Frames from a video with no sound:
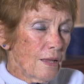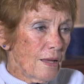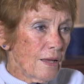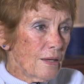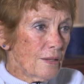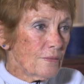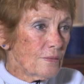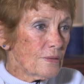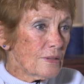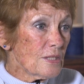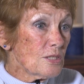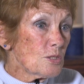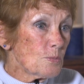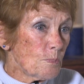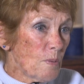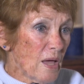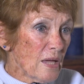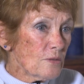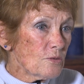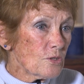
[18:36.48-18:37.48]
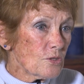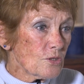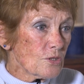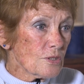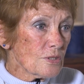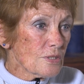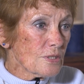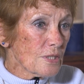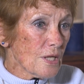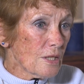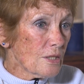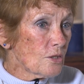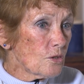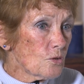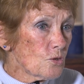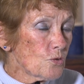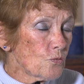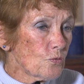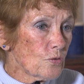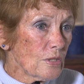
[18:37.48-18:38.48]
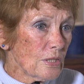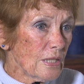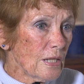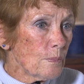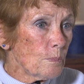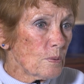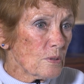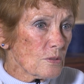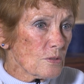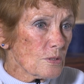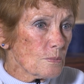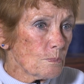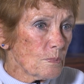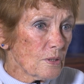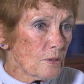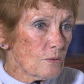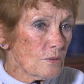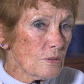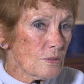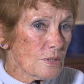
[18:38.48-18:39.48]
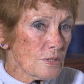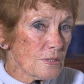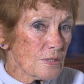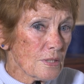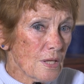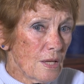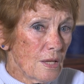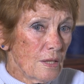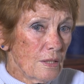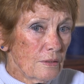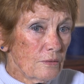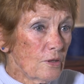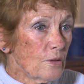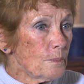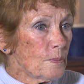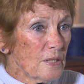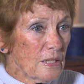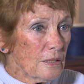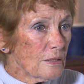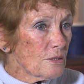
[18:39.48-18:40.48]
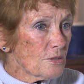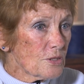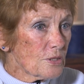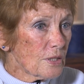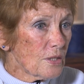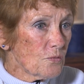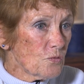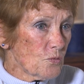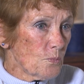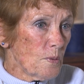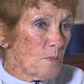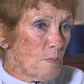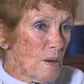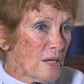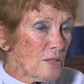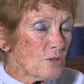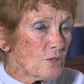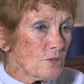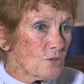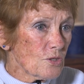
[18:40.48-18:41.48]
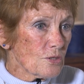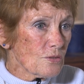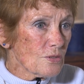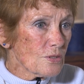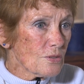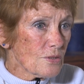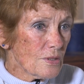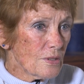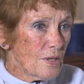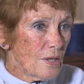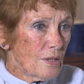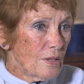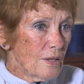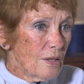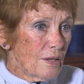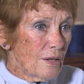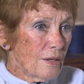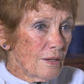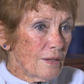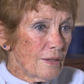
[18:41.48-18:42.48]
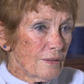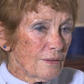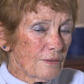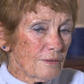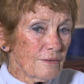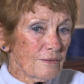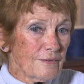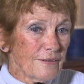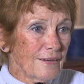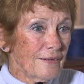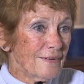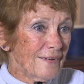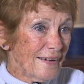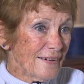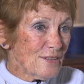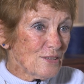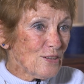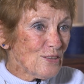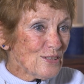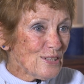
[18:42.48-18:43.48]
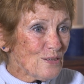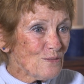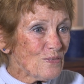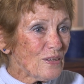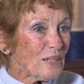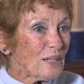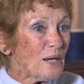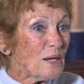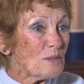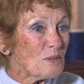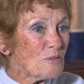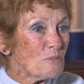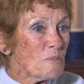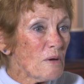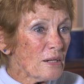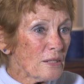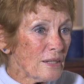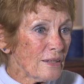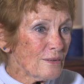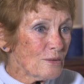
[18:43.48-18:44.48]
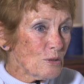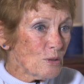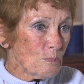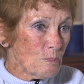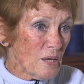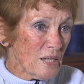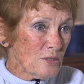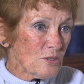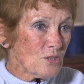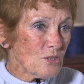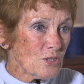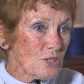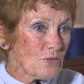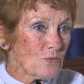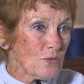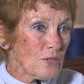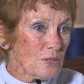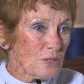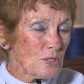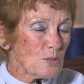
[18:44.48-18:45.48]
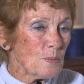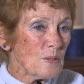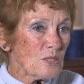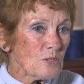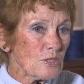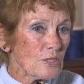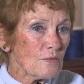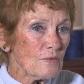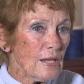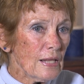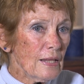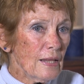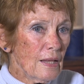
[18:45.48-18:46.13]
And these bandages I use for the lepers because nobody else gives me bandages. And I don't have that kind of money, you know, bandages are very expensive.